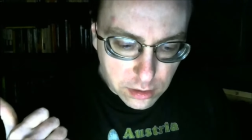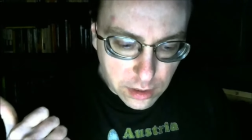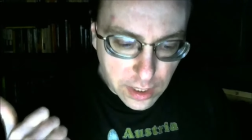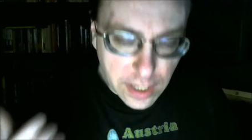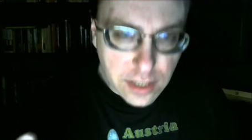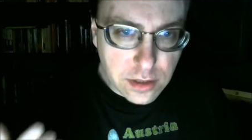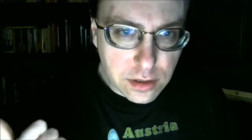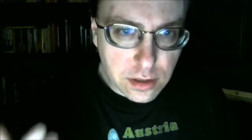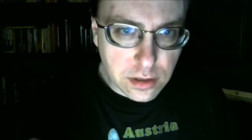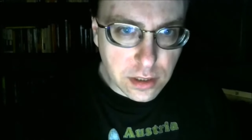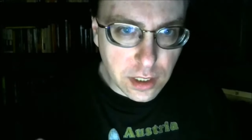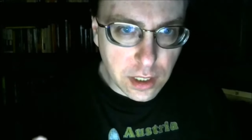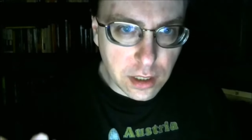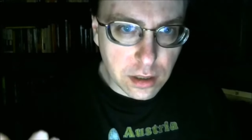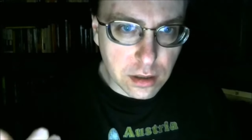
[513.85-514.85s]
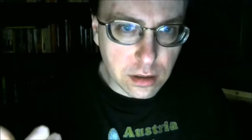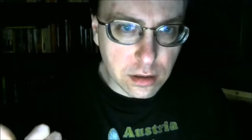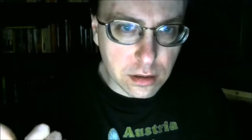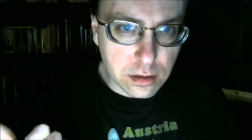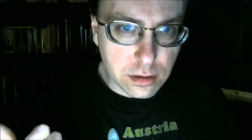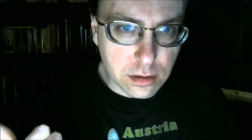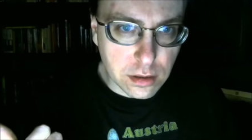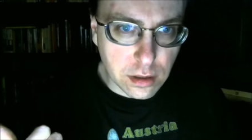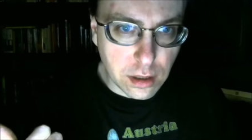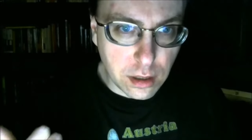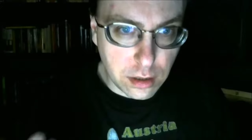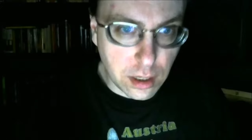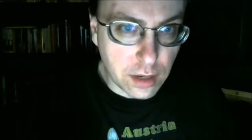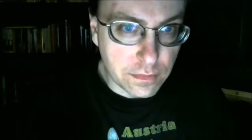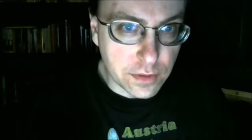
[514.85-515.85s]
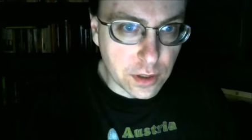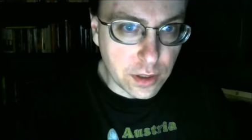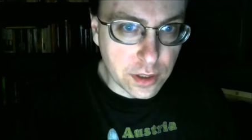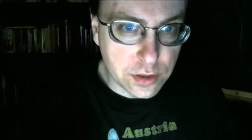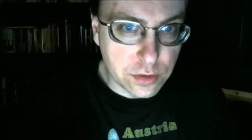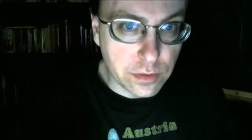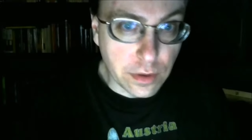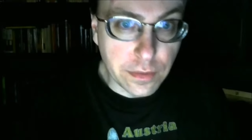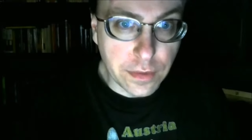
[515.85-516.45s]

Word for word: Eggs contain a lot of cholesterol.